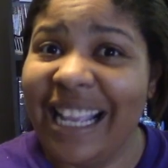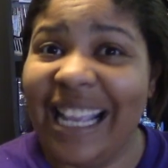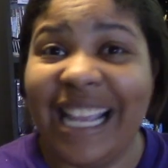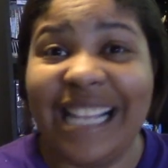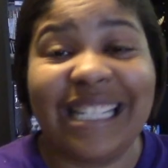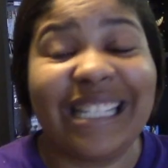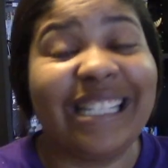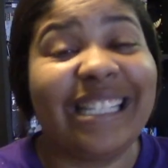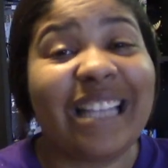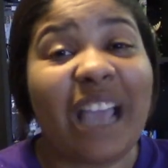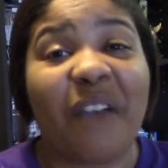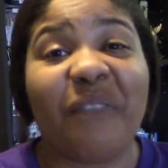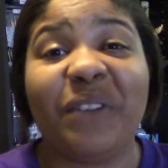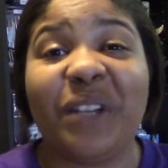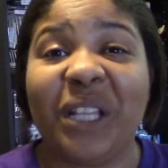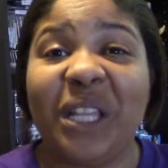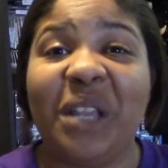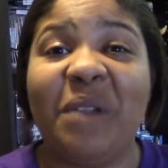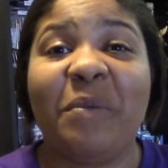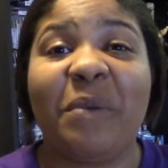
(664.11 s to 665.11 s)
It's
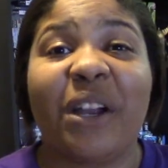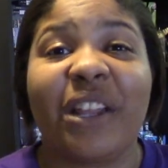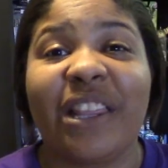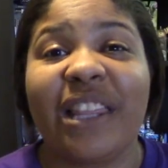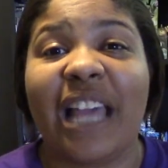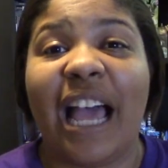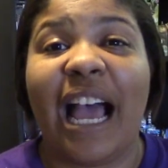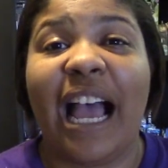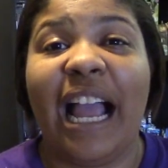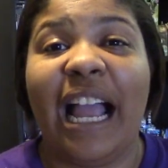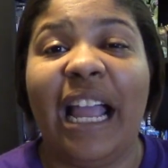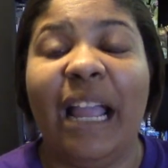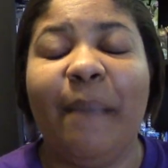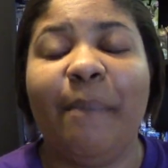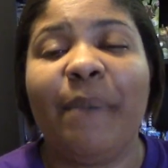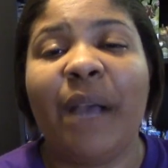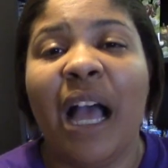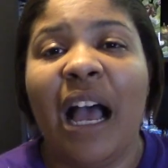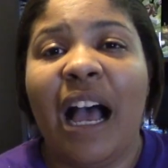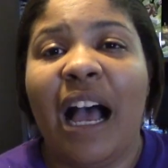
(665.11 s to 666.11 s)
definitely worth the
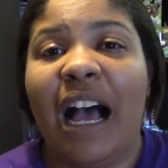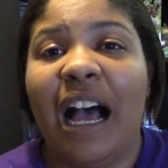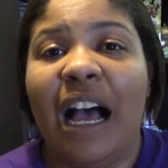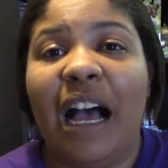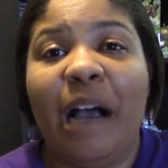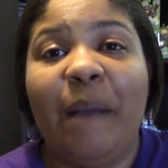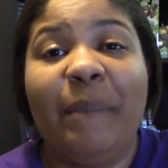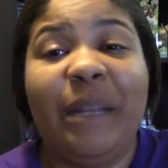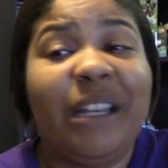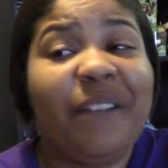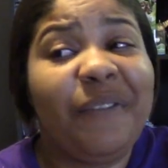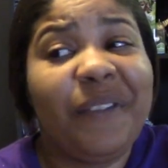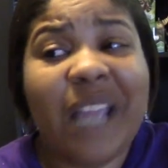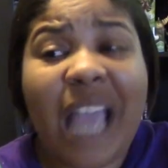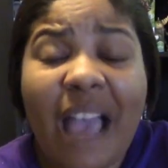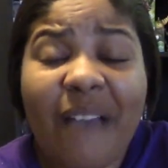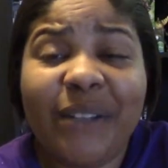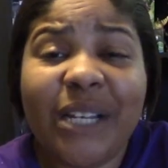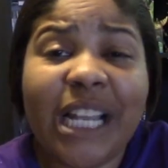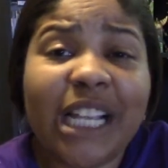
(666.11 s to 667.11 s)
hype. And if
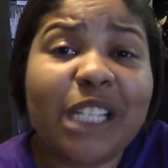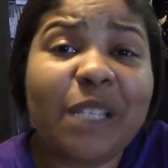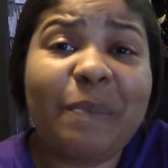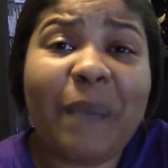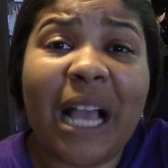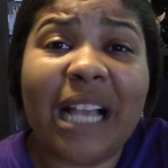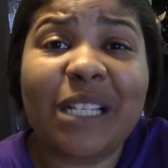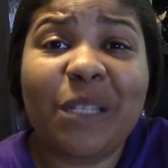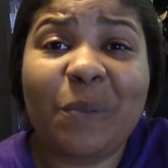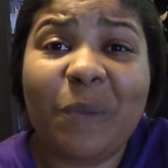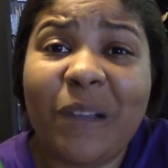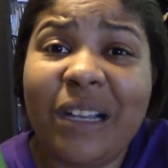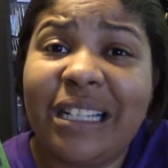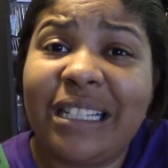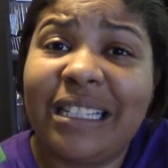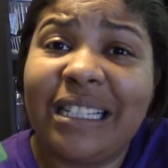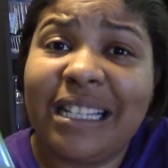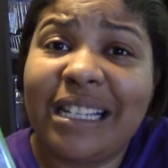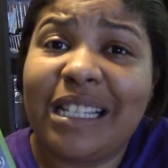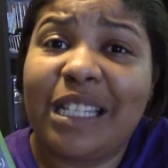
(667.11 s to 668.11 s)
you have an Xbox
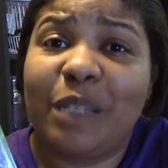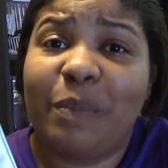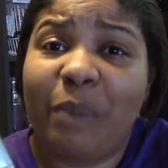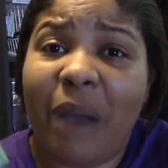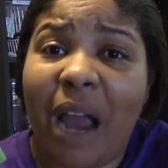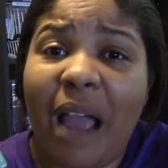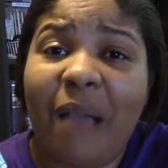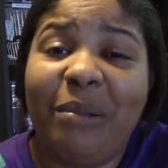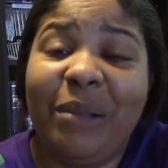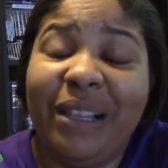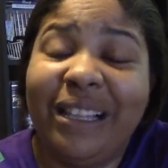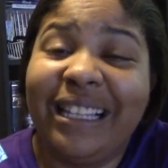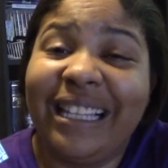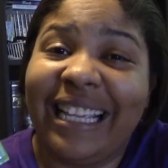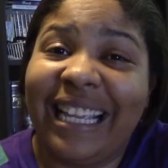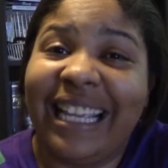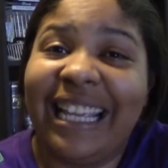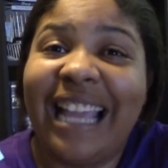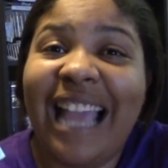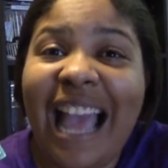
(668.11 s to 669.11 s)
One, this is
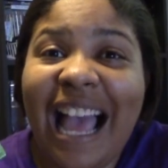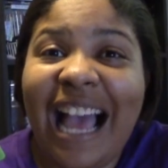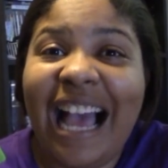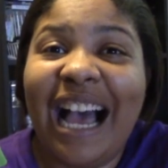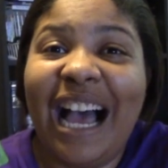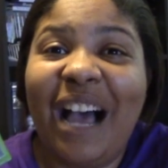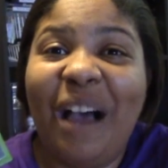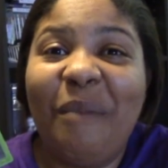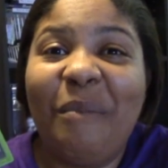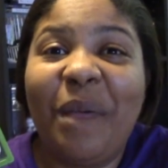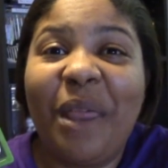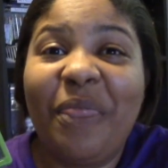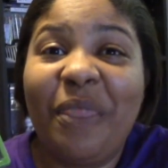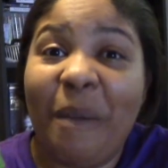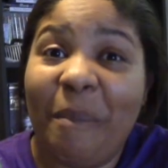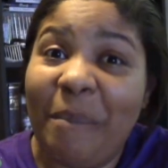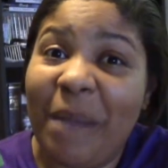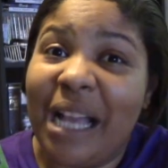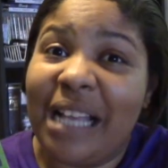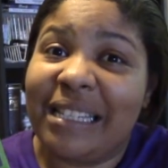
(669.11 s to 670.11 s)
probably
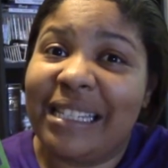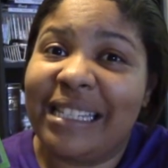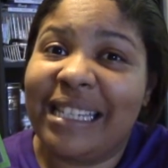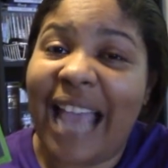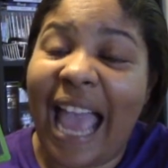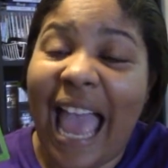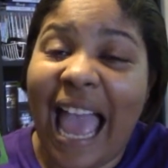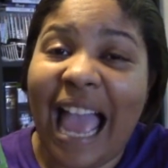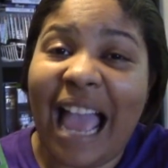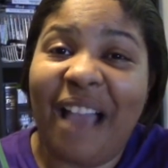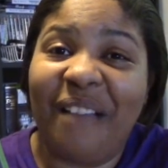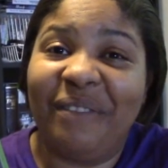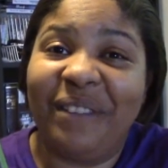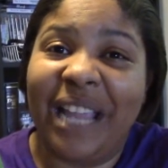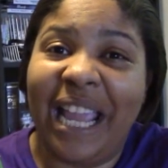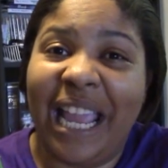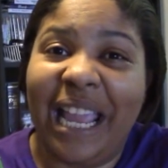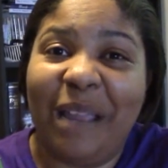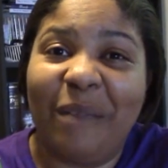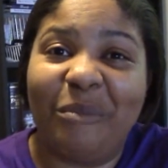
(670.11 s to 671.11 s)
the must-have
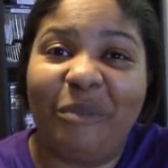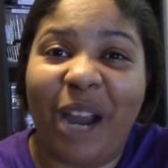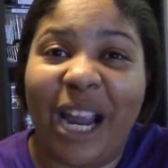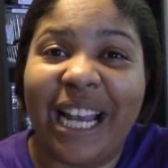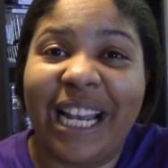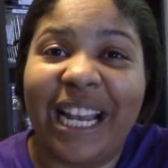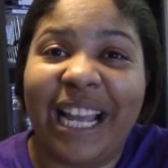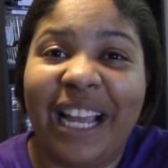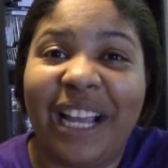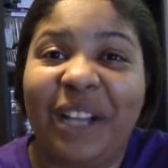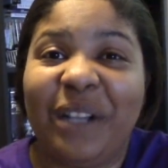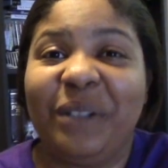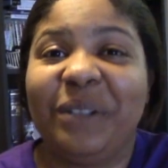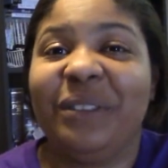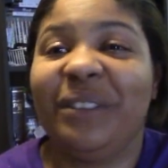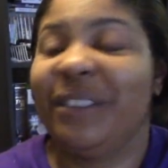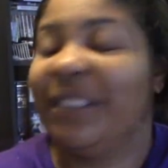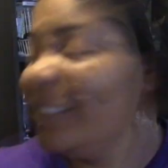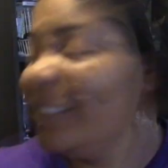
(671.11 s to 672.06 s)
game right now.